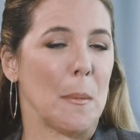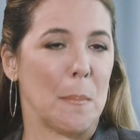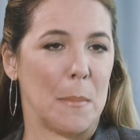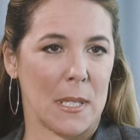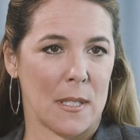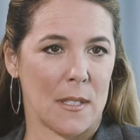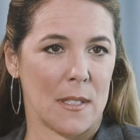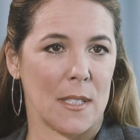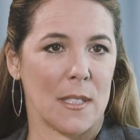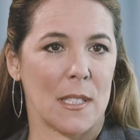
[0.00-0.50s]

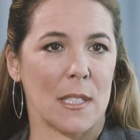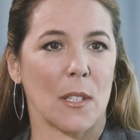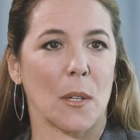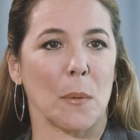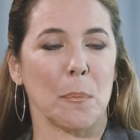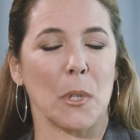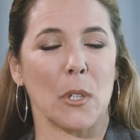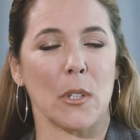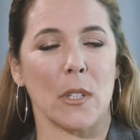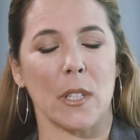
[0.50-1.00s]
business
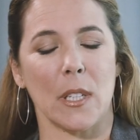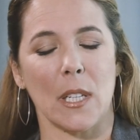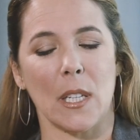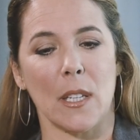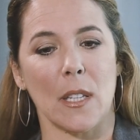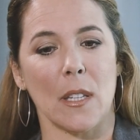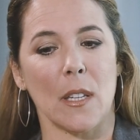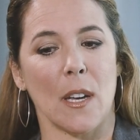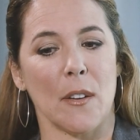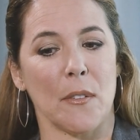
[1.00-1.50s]

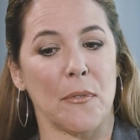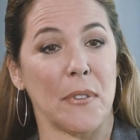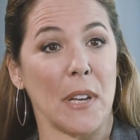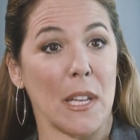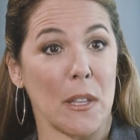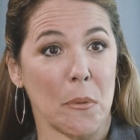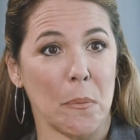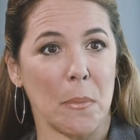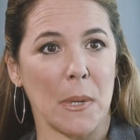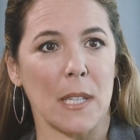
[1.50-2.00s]
community,
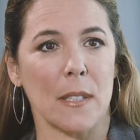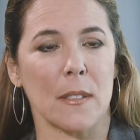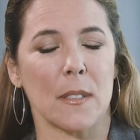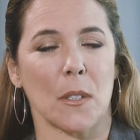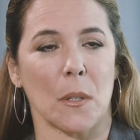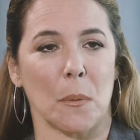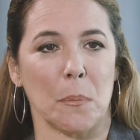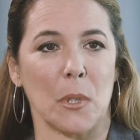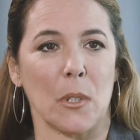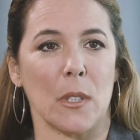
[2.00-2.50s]

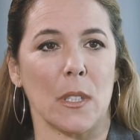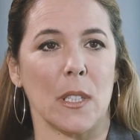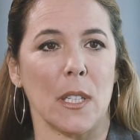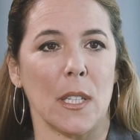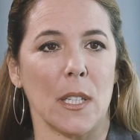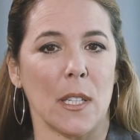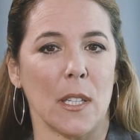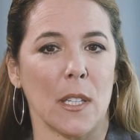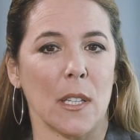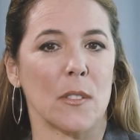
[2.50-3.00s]
faith-based
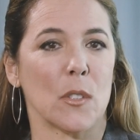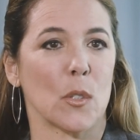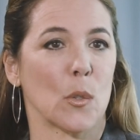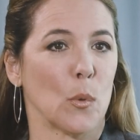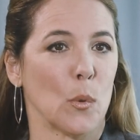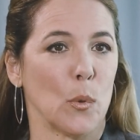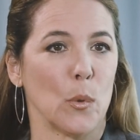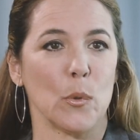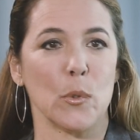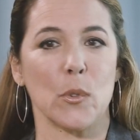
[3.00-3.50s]
community,
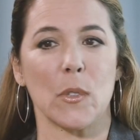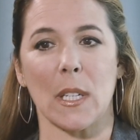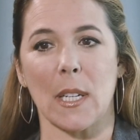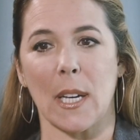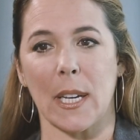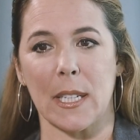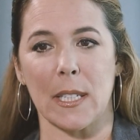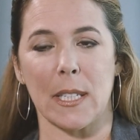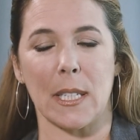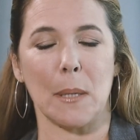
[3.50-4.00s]
schools,
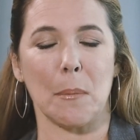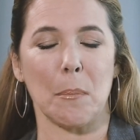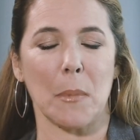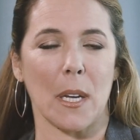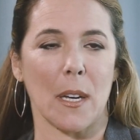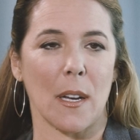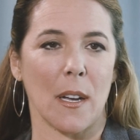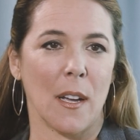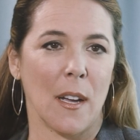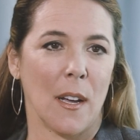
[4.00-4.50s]

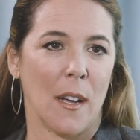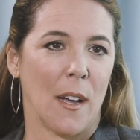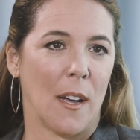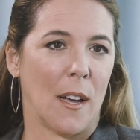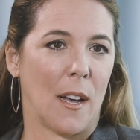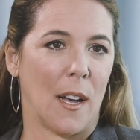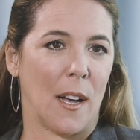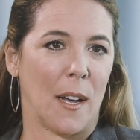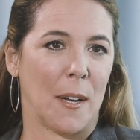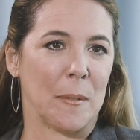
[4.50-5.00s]
academia.
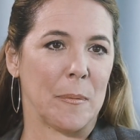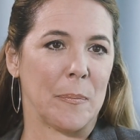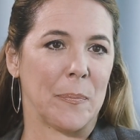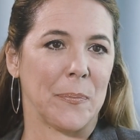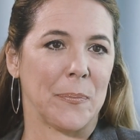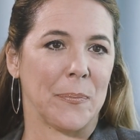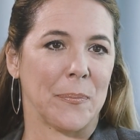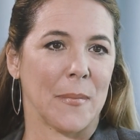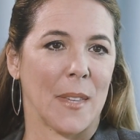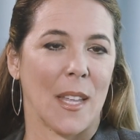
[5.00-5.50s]

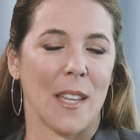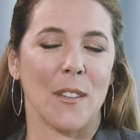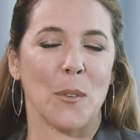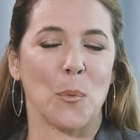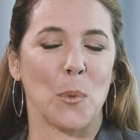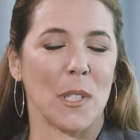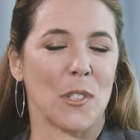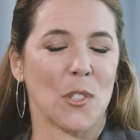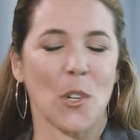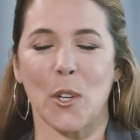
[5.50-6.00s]

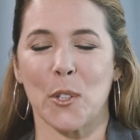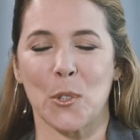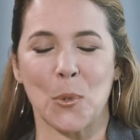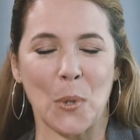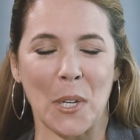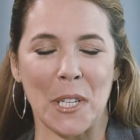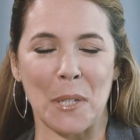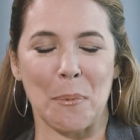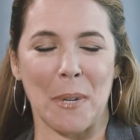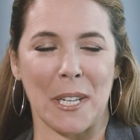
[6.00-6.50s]
We talk to
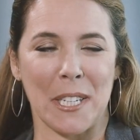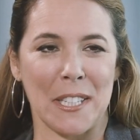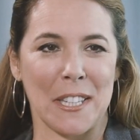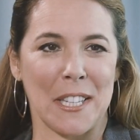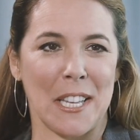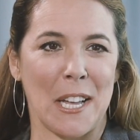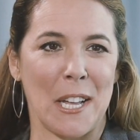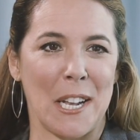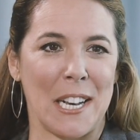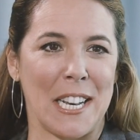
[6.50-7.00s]
anybody
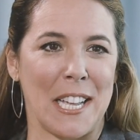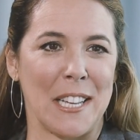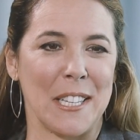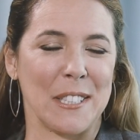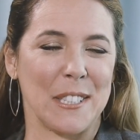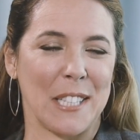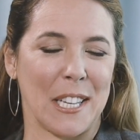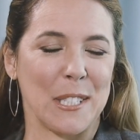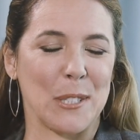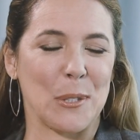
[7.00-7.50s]

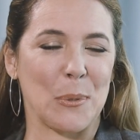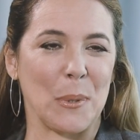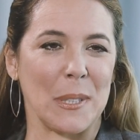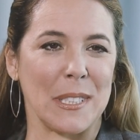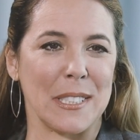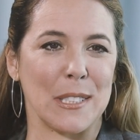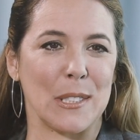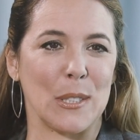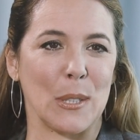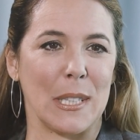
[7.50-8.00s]
that is
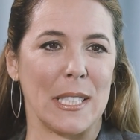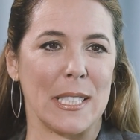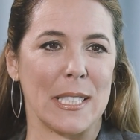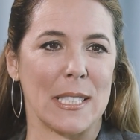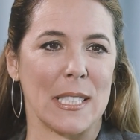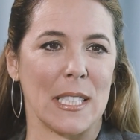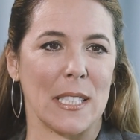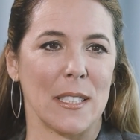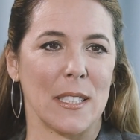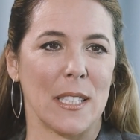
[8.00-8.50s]
willing to
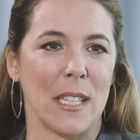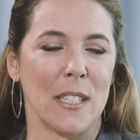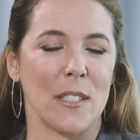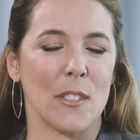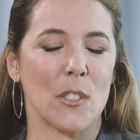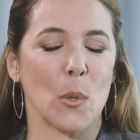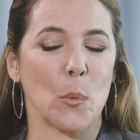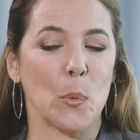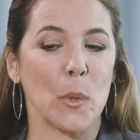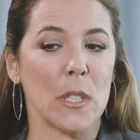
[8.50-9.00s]
listen.
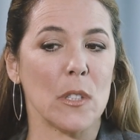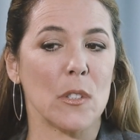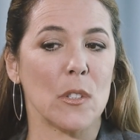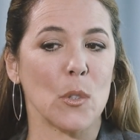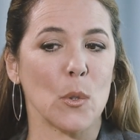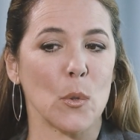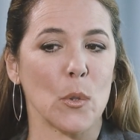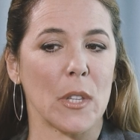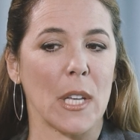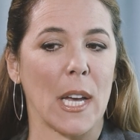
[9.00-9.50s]
And so we
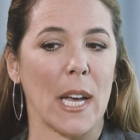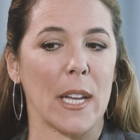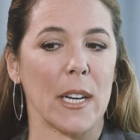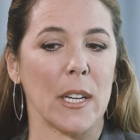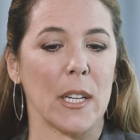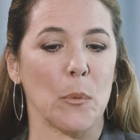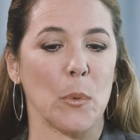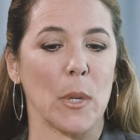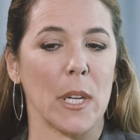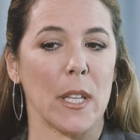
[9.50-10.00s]
do that
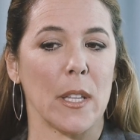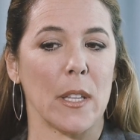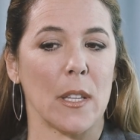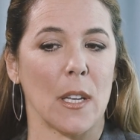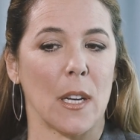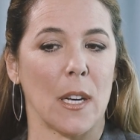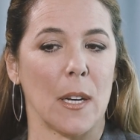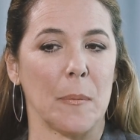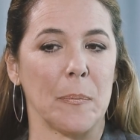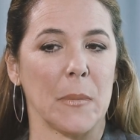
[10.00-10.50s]
with
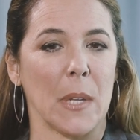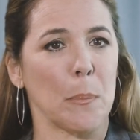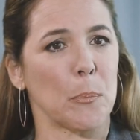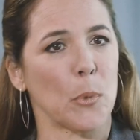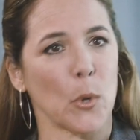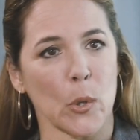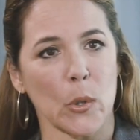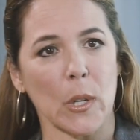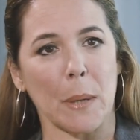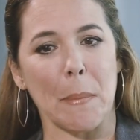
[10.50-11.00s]
a
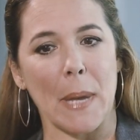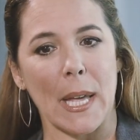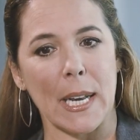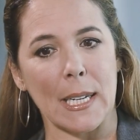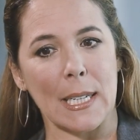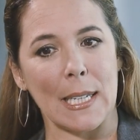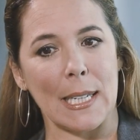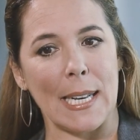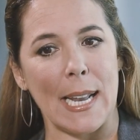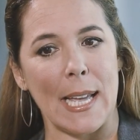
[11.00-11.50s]

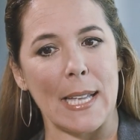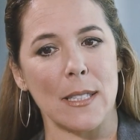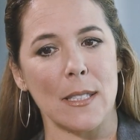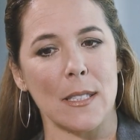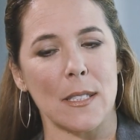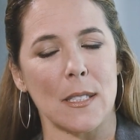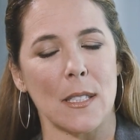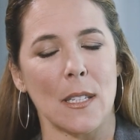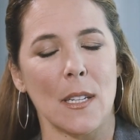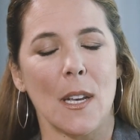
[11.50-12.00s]
programmatic
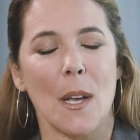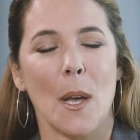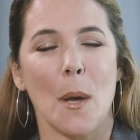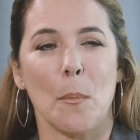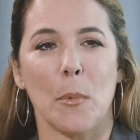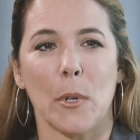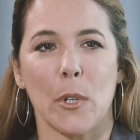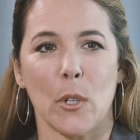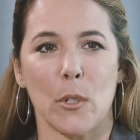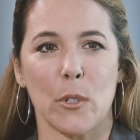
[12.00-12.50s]
lens,
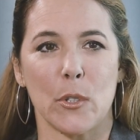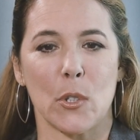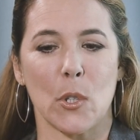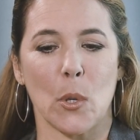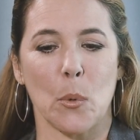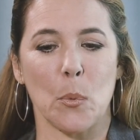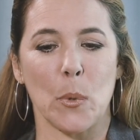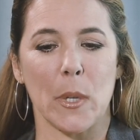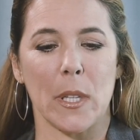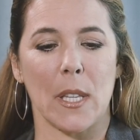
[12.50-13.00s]
but
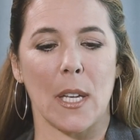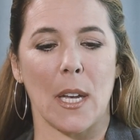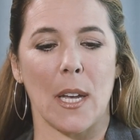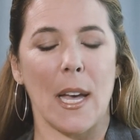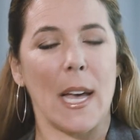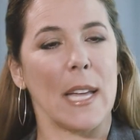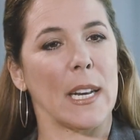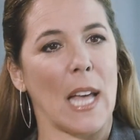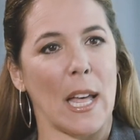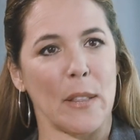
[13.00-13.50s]
also with
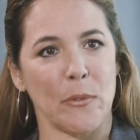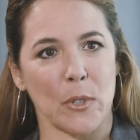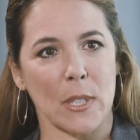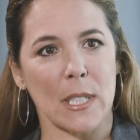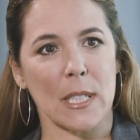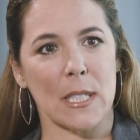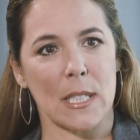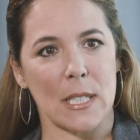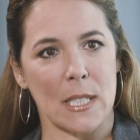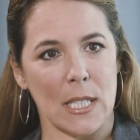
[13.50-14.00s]
an
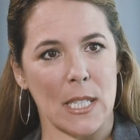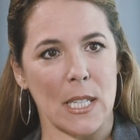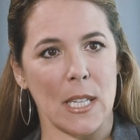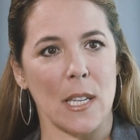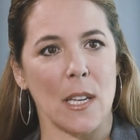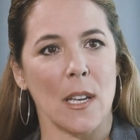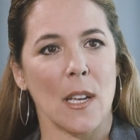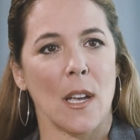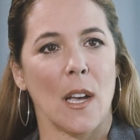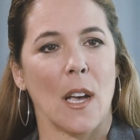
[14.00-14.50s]
advocacy